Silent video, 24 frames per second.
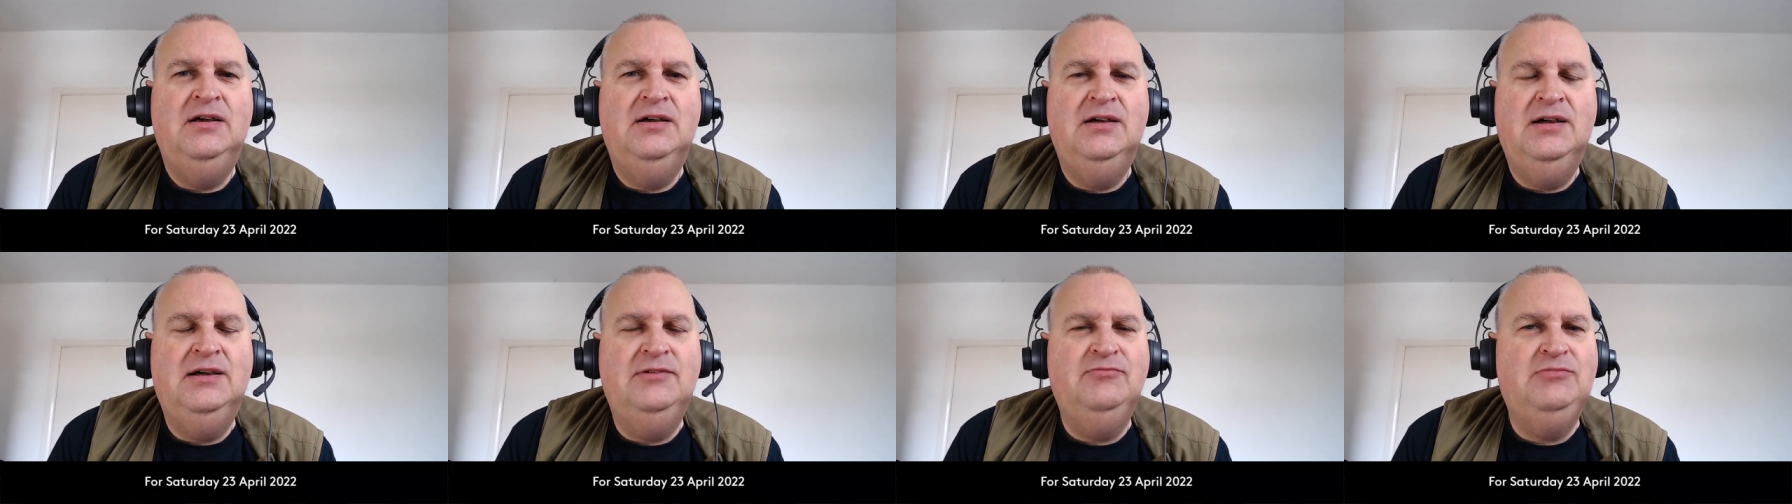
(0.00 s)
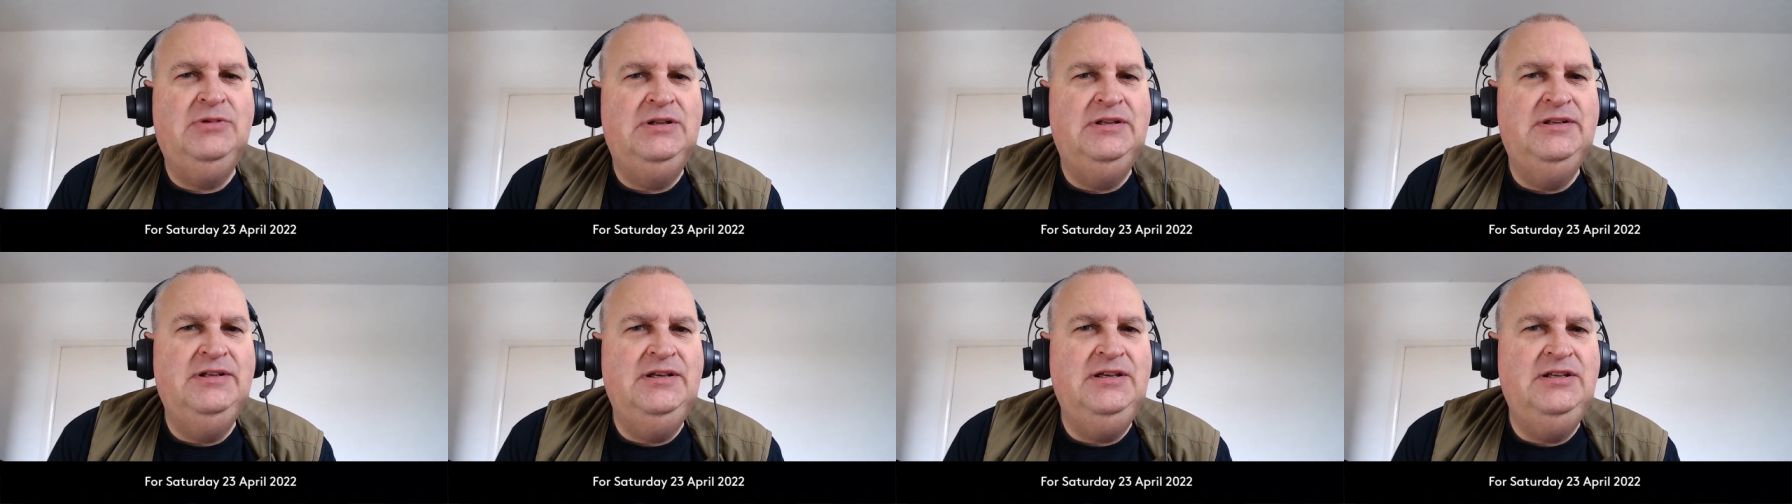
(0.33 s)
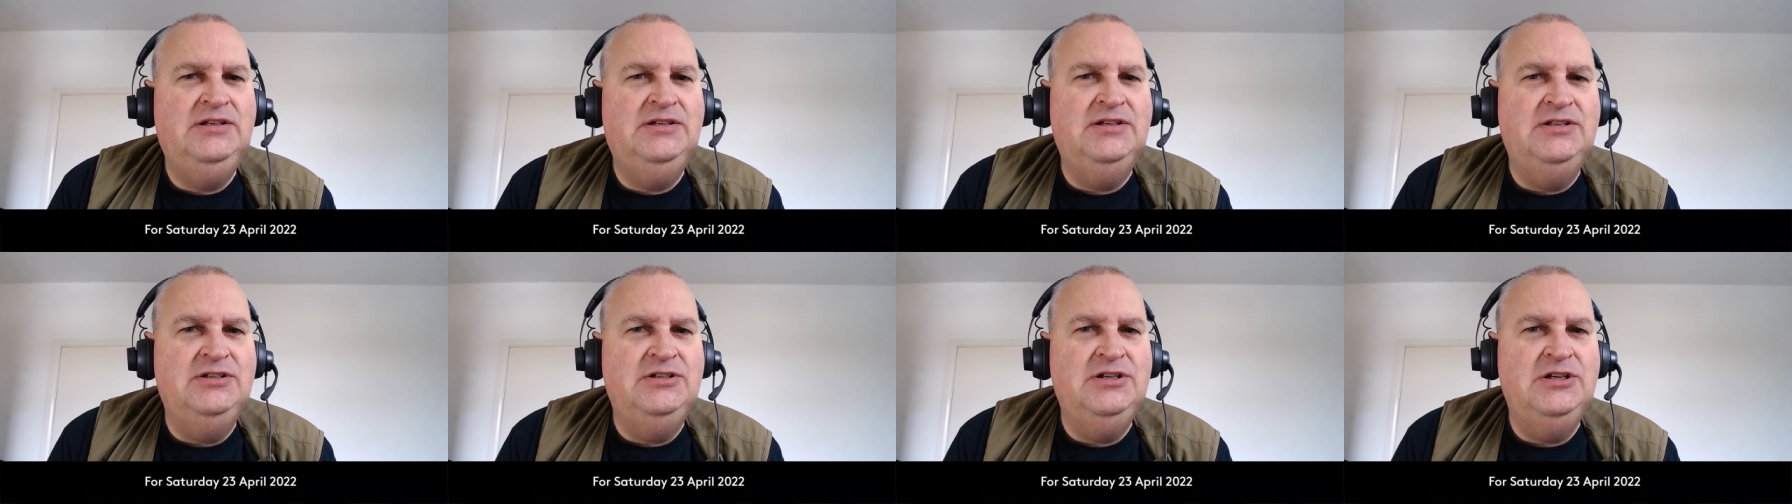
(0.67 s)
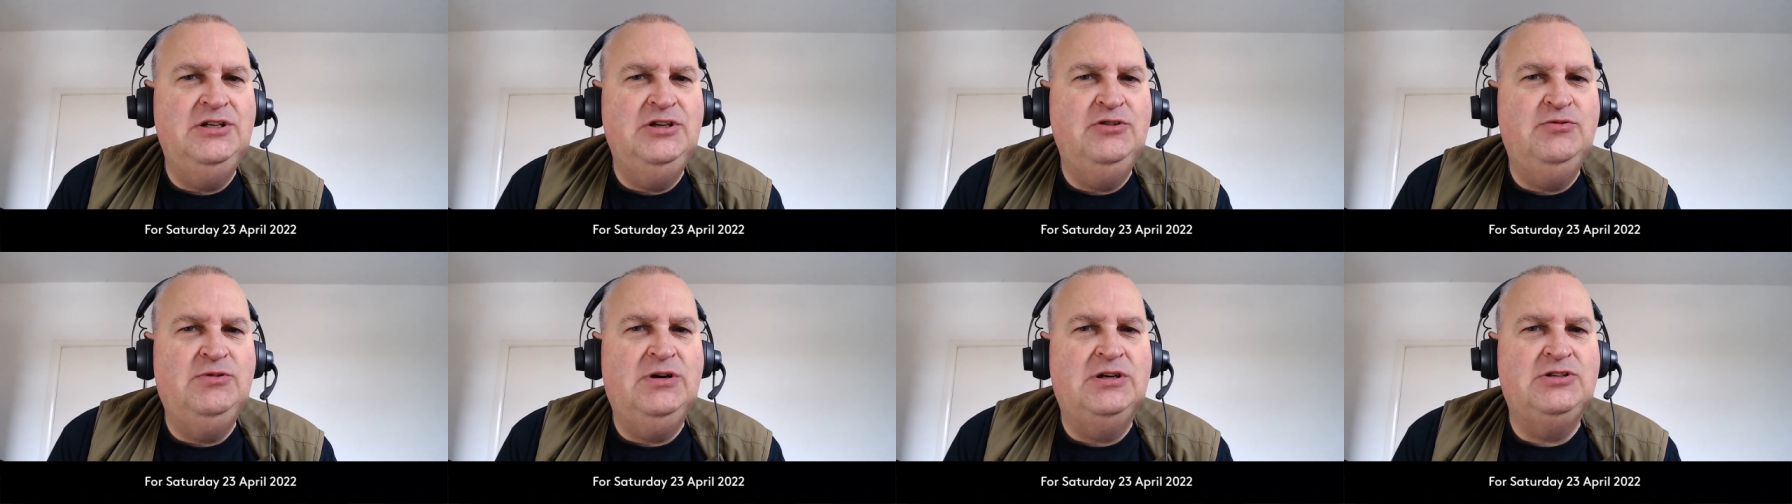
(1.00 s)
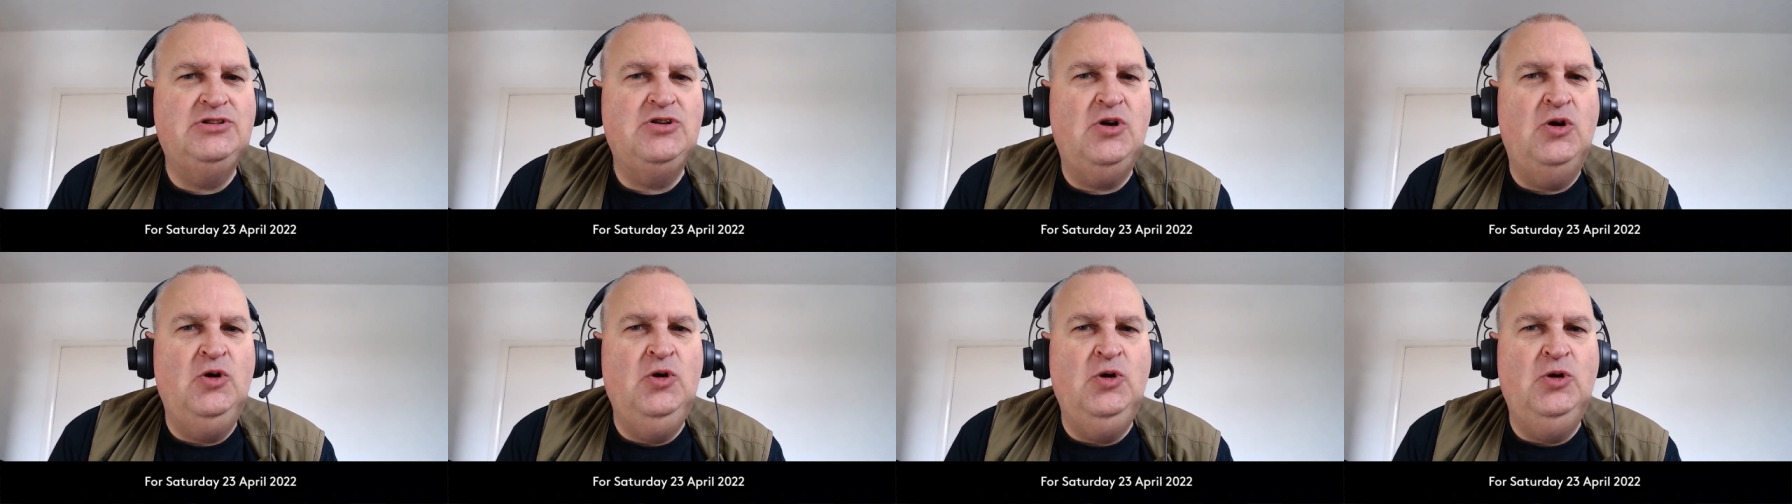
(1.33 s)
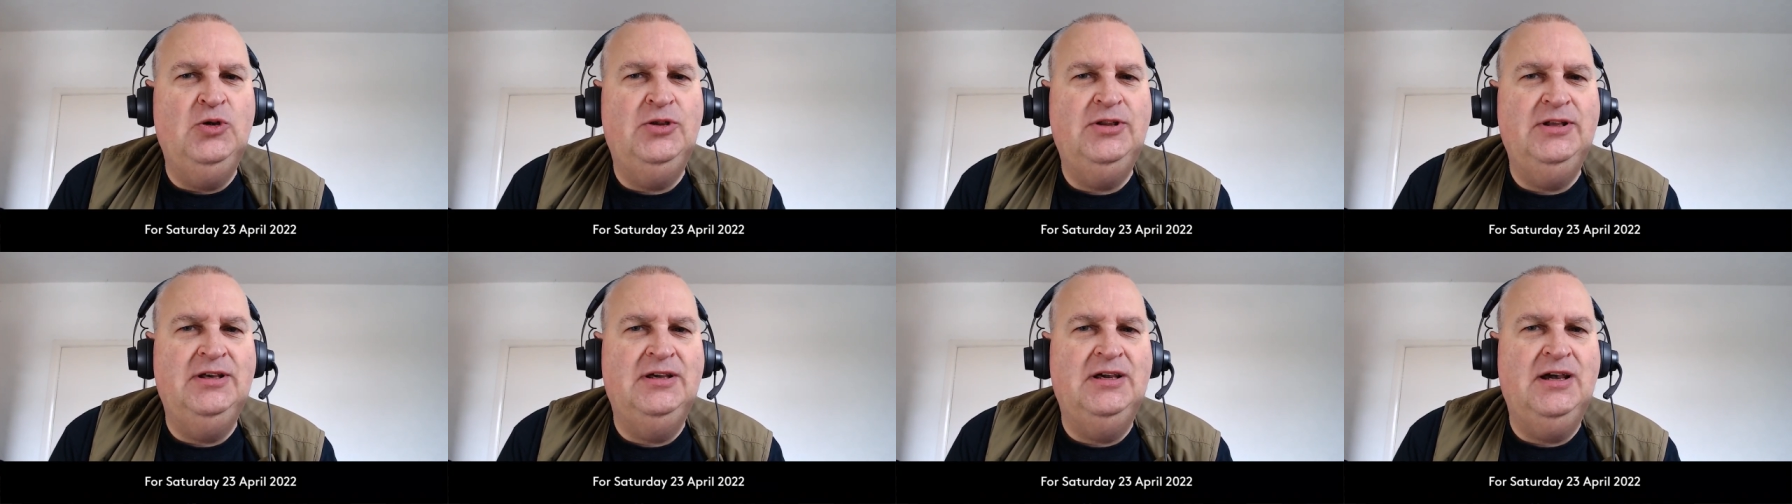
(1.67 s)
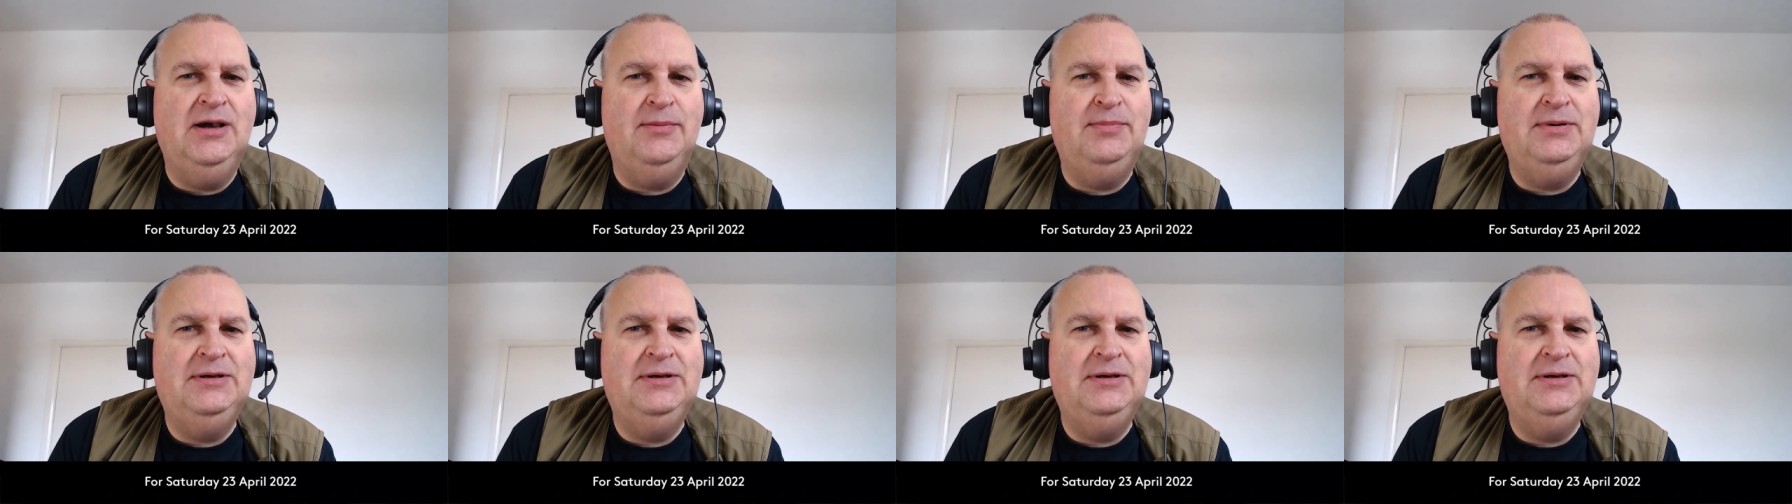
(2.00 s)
and will need continuous earthing up.